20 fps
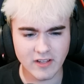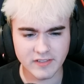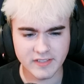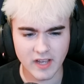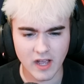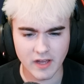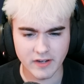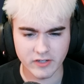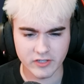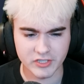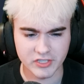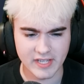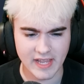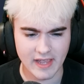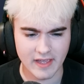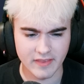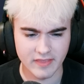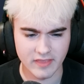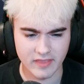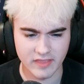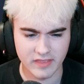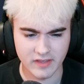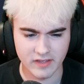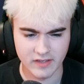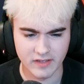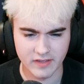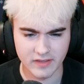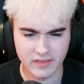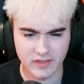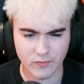to understand
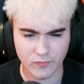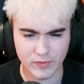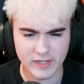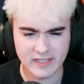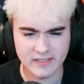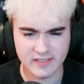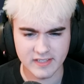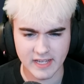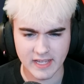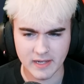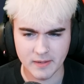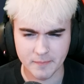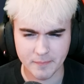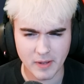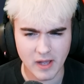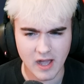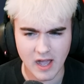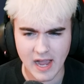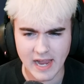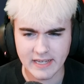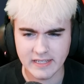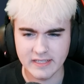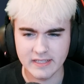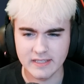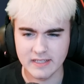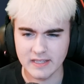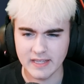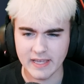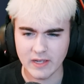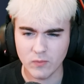the reasoning behind
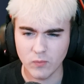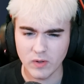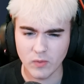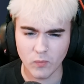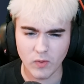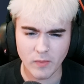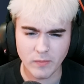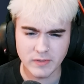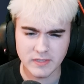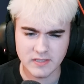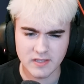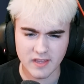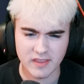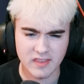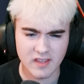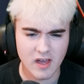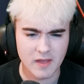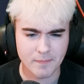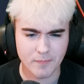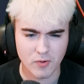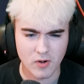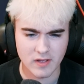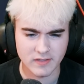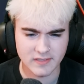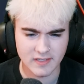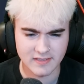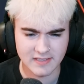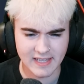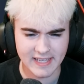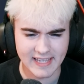it. Like, what was the thought
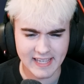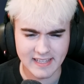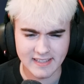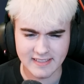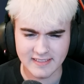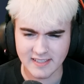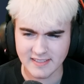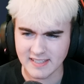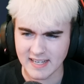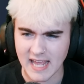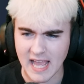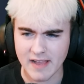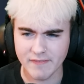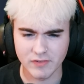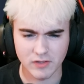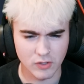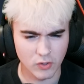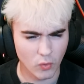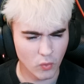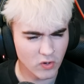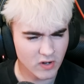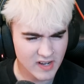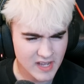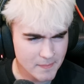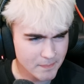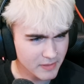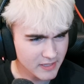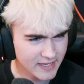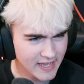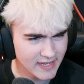process? Like, does it have lore
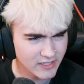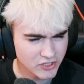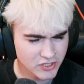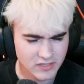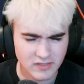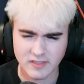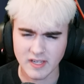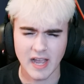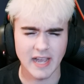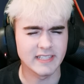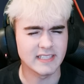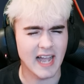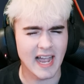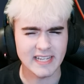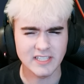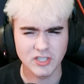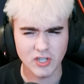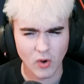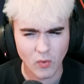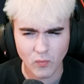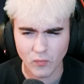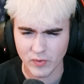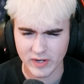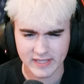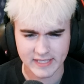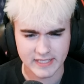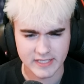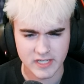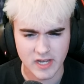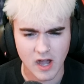implications? I don't
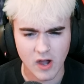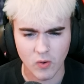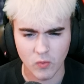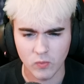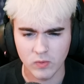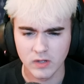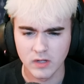really know.